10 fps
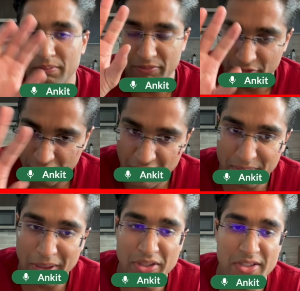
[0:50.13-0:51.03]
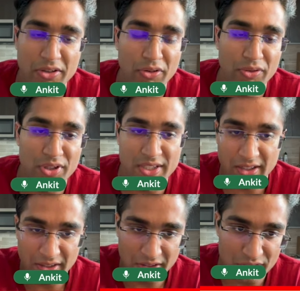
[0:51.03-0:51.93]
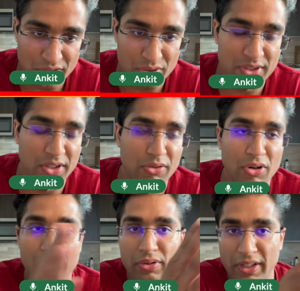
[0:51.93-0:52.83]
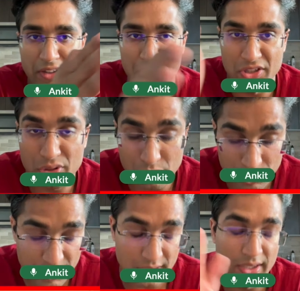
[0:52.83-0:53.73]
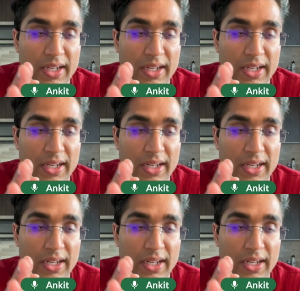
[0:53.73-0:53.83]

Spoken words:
Forget about the 0 for a second. There's no 0 in the suits.